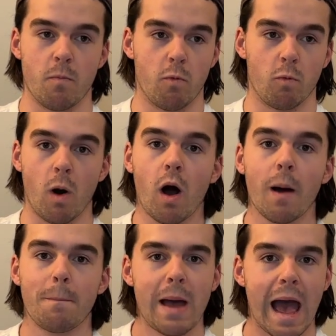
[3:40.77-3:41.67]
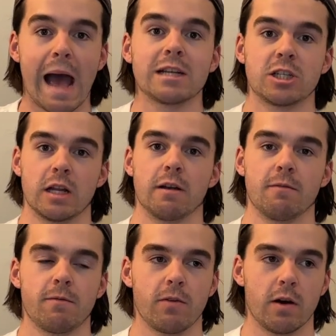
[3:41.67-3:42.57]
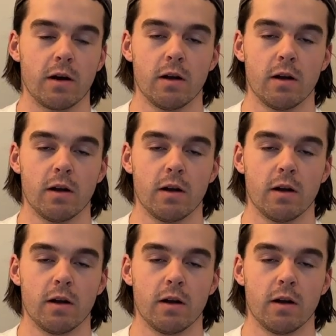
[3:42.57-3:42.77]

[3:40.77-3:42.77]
raw passion for